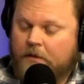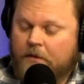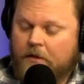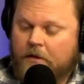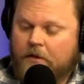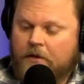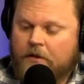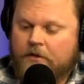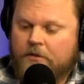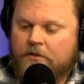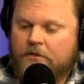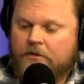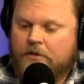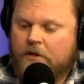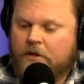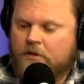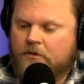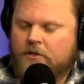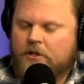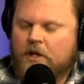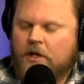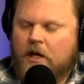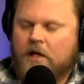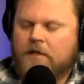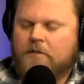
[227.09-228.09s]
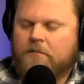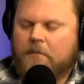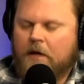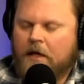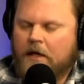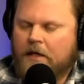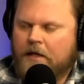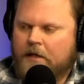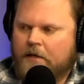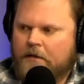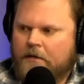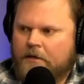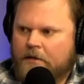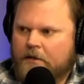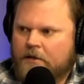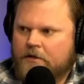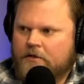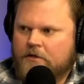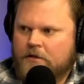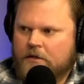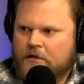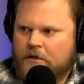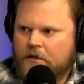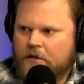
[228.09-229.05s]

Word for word: they're so shocked by it initially